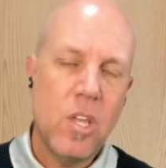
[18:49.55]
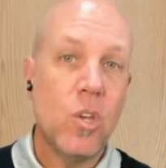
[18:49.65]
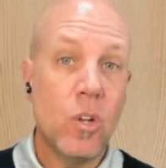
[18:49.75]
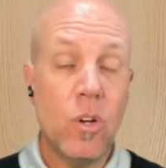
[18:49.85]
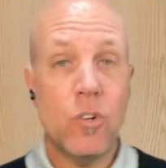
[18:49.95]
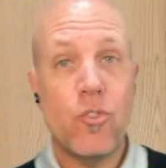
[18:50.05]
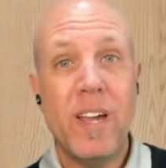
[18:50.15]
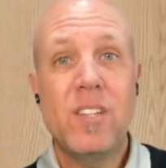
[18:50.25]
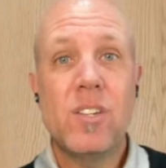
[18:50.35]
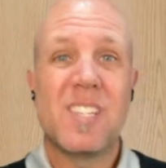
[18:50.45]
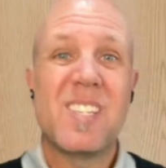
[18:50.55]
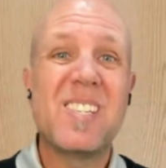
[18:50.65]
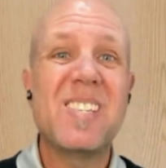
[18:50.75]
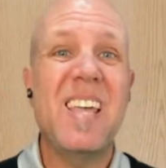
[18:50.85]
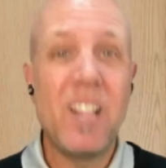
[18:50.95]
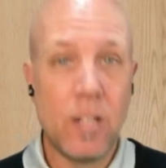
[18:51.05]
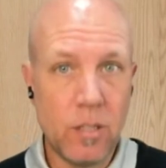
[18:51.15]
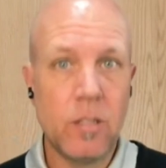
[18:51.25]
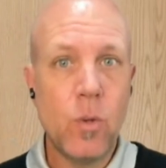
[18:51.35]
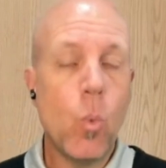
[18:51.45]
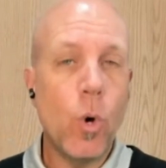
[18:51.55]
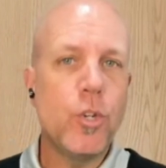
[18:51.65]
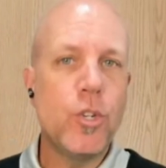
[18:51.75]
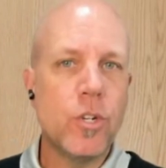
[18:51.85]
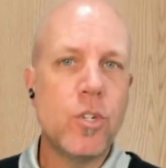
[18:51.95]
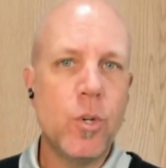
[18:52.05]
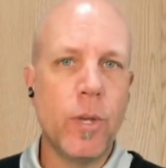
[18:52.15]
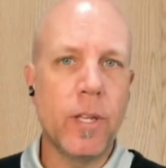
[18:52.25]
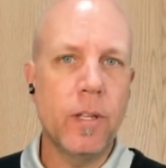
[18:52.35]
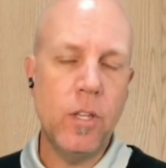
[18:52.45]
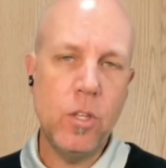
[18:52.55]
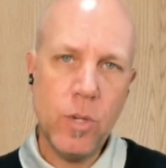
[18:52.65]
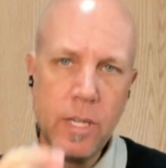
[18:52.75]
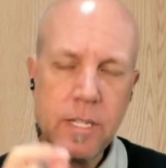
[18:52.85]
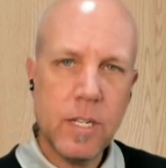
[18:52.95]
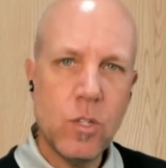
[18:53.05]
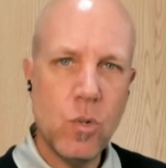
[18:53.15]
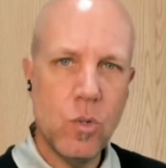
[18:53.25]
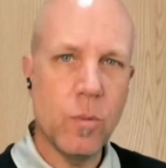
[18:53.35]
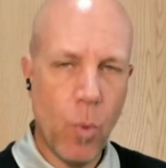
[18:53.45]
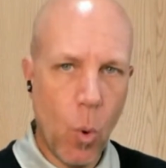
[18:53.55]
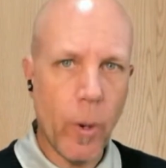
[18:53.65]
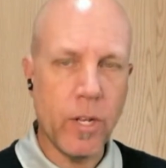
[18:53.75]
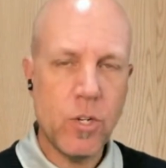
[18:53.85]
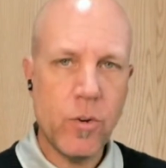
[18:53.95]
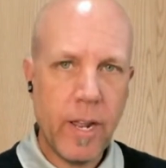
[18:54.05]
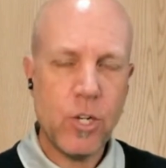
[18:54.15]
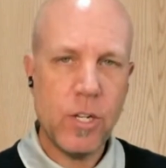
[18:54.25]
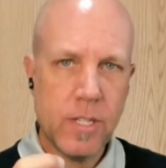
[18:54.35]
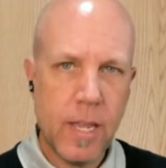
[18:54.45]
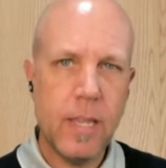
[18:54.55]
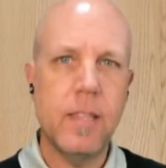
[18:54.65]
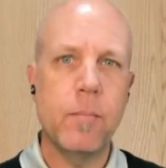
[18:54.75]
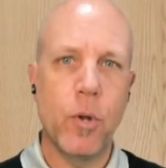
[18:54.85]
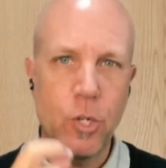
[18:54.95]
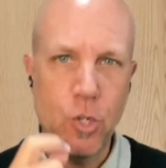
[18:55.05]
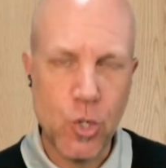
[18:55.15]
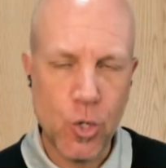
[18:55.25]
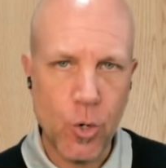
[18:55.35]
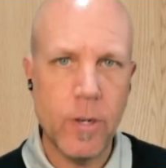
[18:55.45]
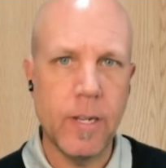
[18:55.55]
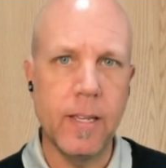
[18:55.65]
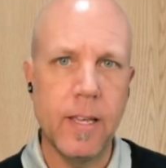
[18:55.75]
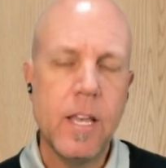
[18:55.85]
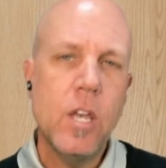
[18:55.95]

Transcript: You're not trying to sell what you're doing. You're hitting to the point. You're actually taking them on a journey.